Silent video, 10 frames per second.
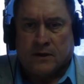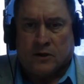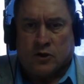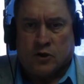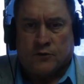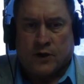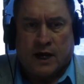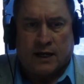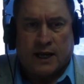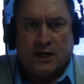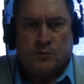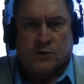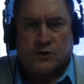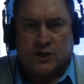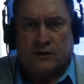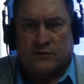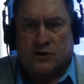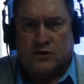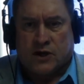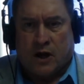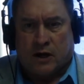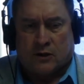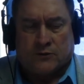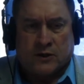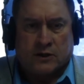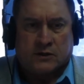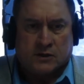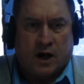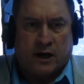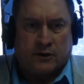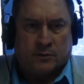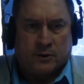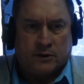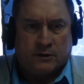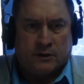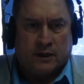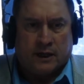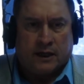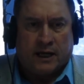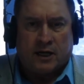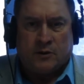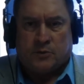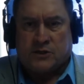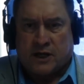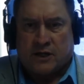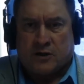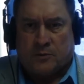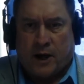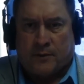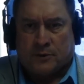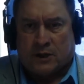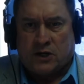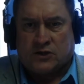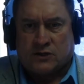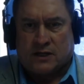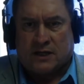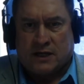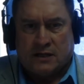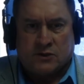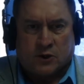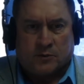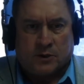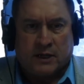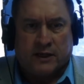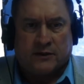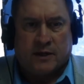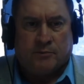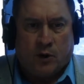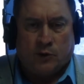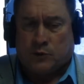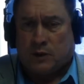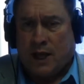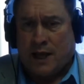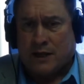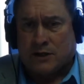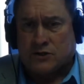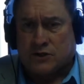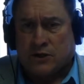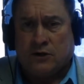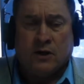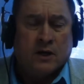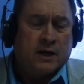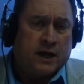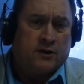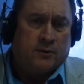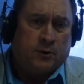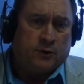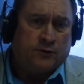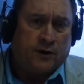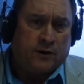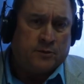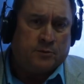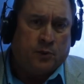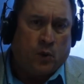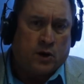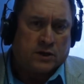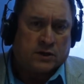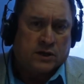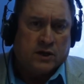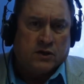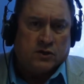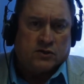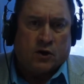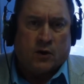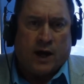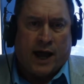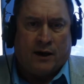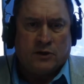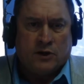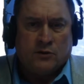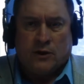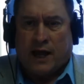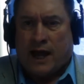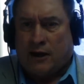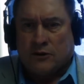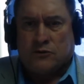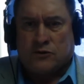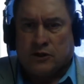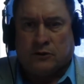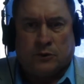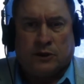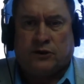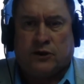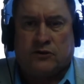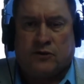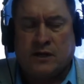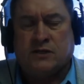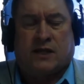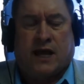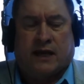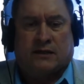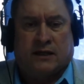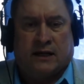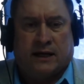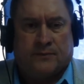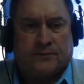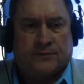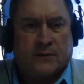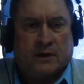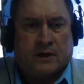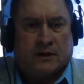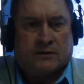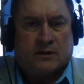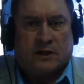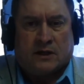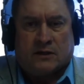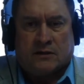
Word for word: you've got eighty percent of the geography that's not urban and eighty percent of the population that is urban, and they both rely on each other, and they're both very important. So how do you how do you deal with and address that um, in in